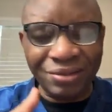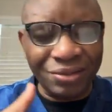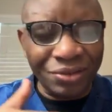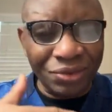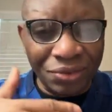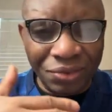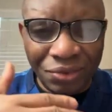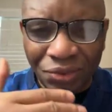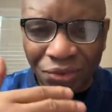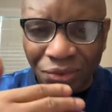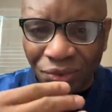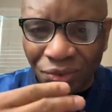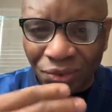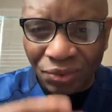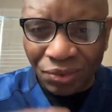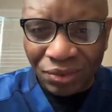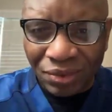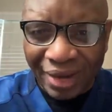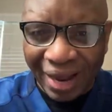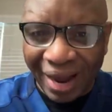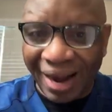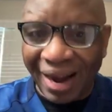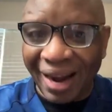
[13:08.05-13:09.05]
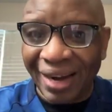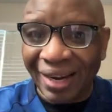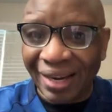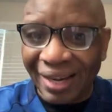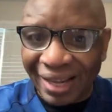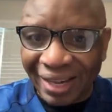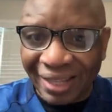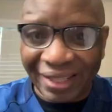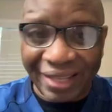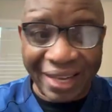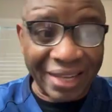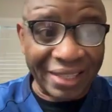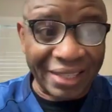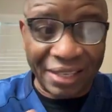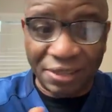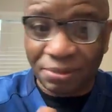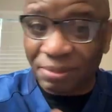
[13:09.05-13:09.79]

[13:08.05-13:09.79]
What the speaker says: that are latest,